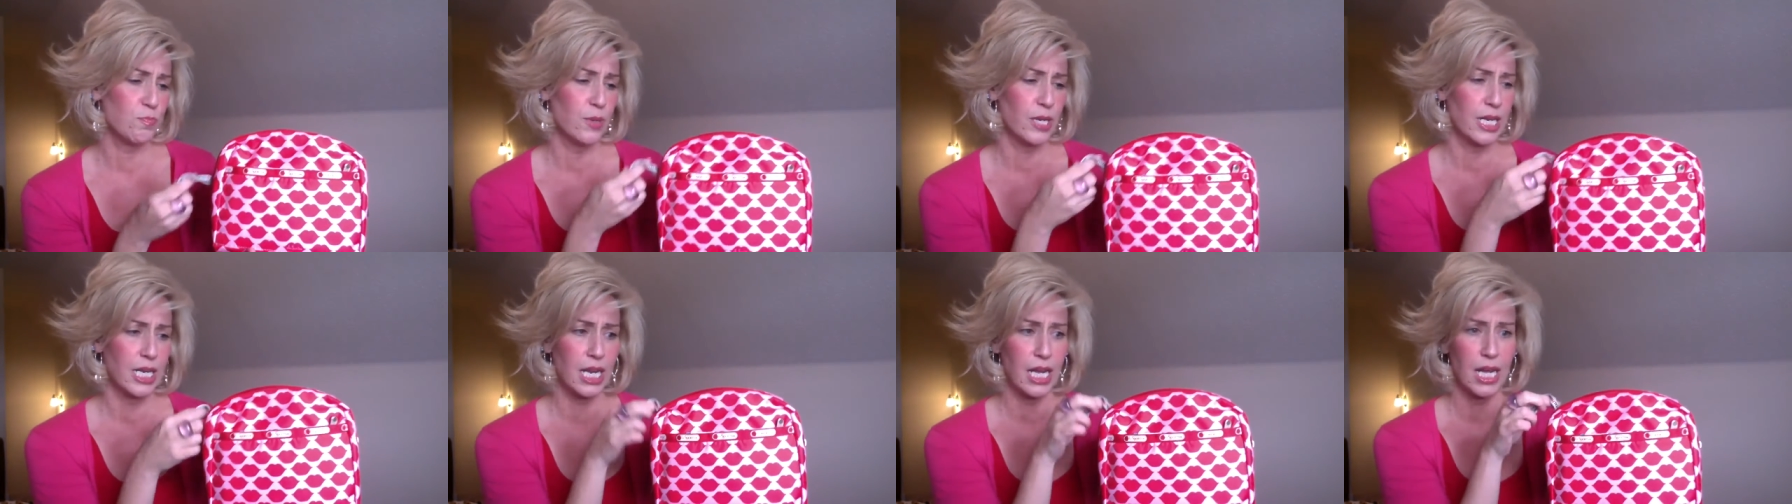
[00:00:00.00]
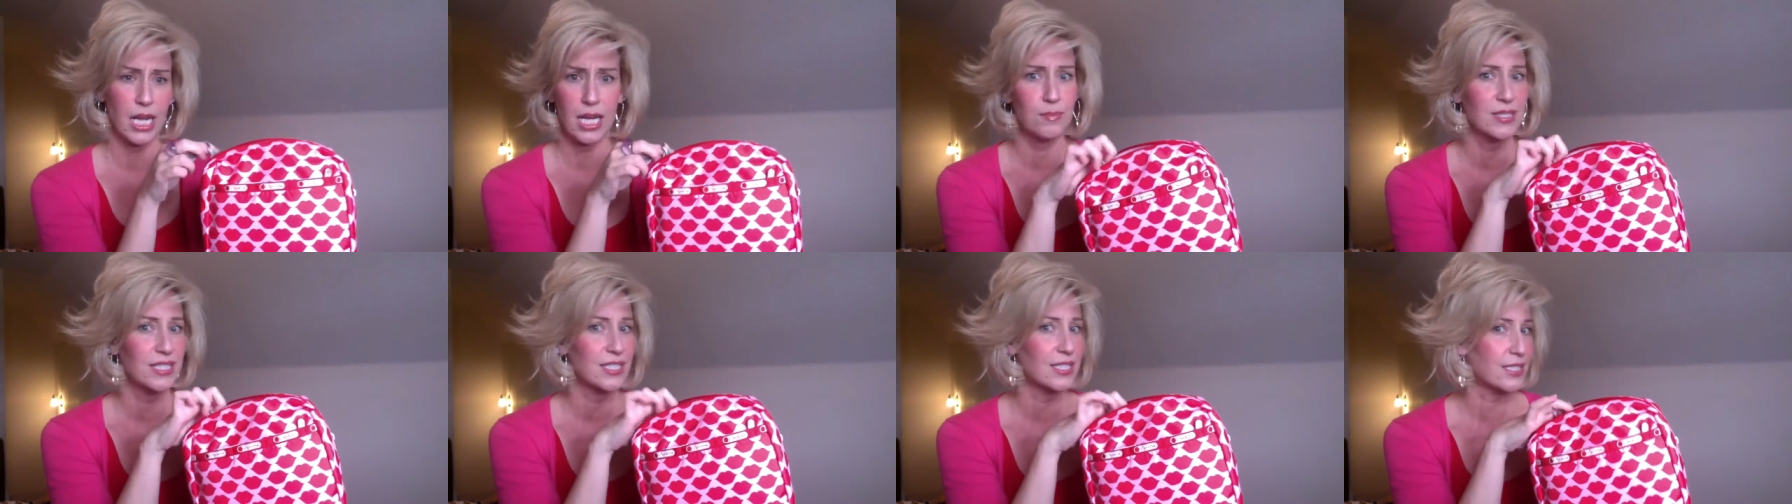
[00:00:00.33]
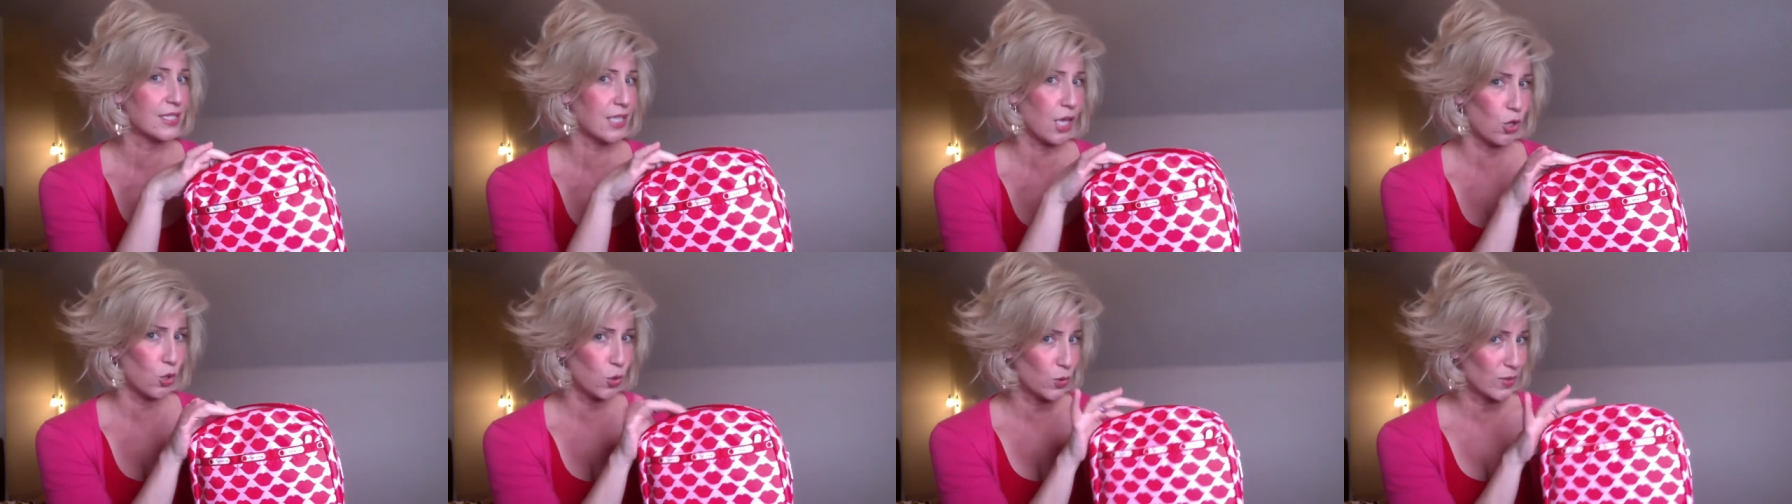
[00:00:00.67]
but I'm
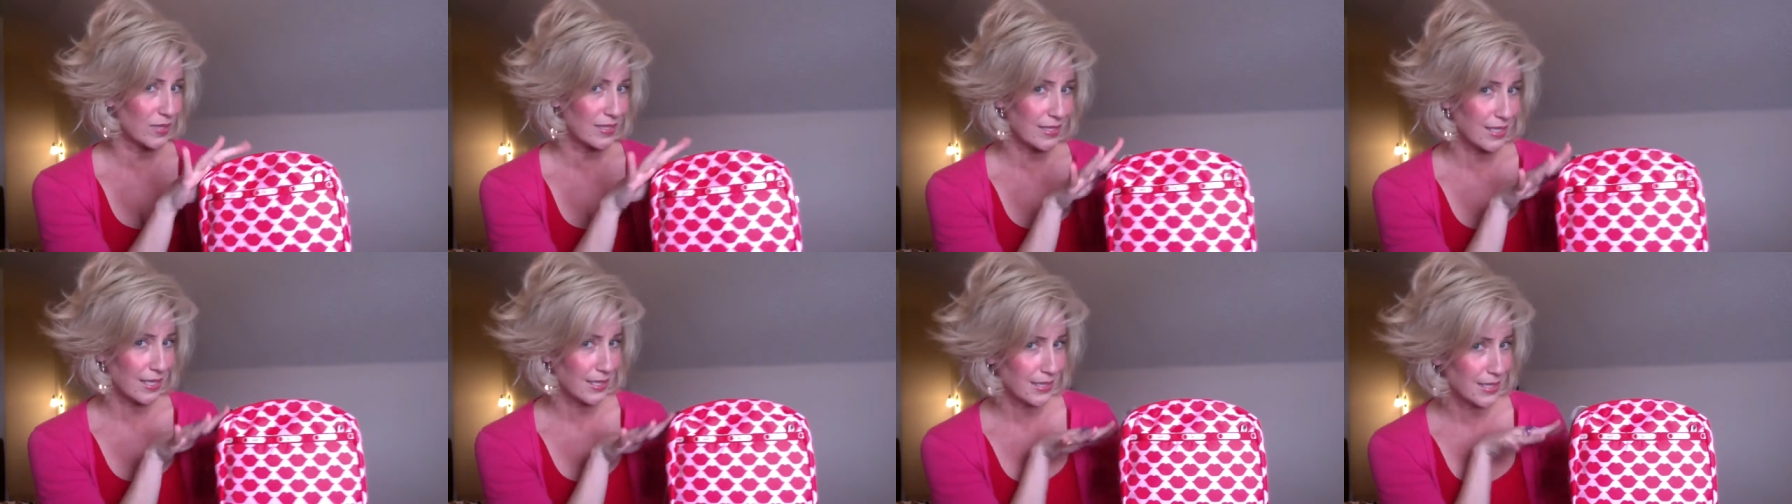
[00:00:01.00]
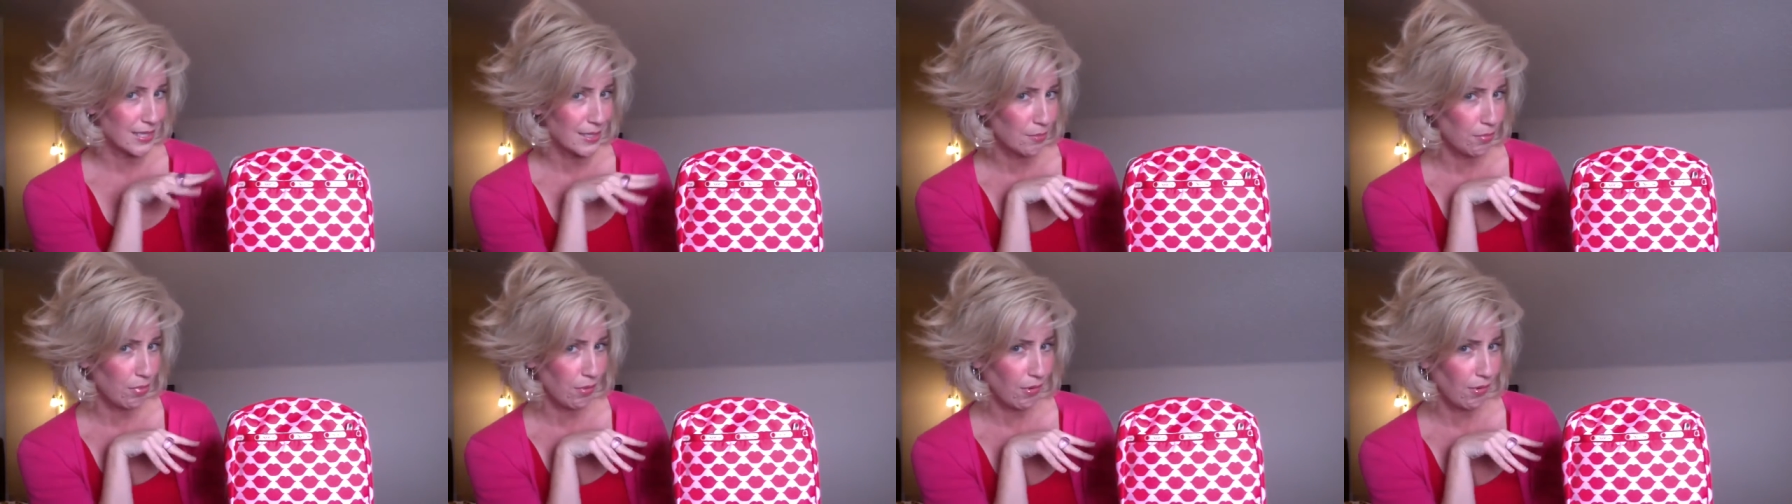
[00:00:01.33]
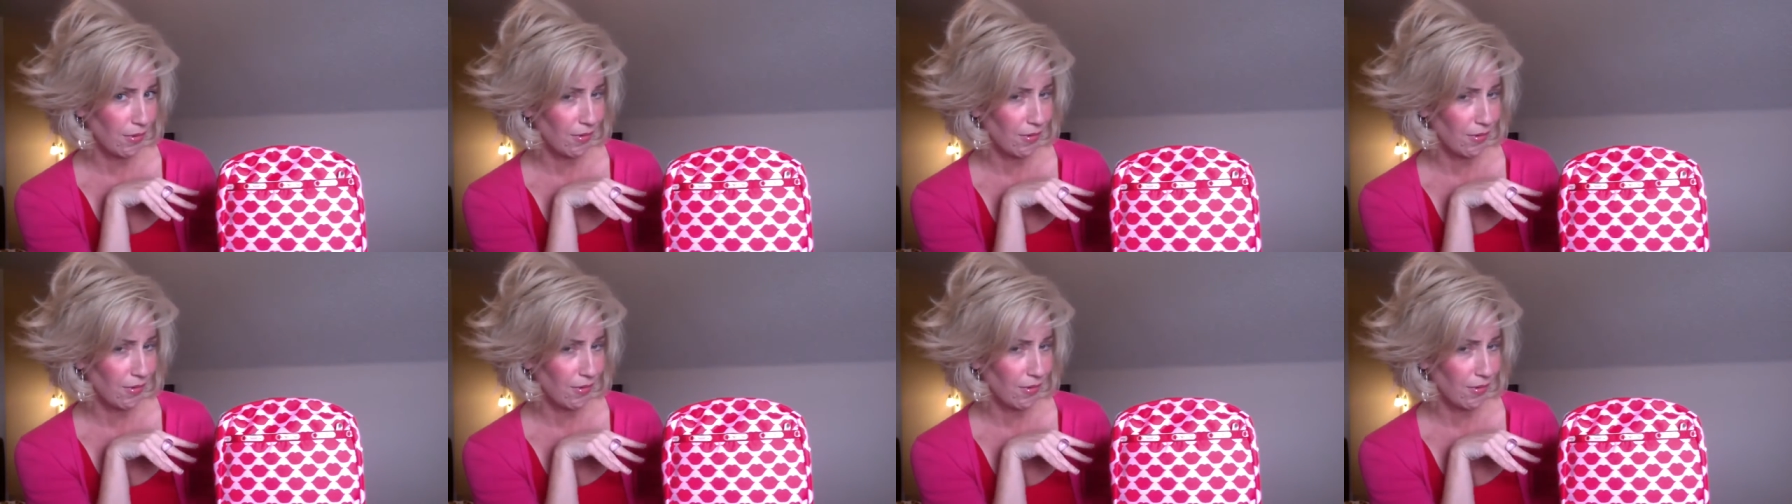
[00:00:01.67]
so sensible.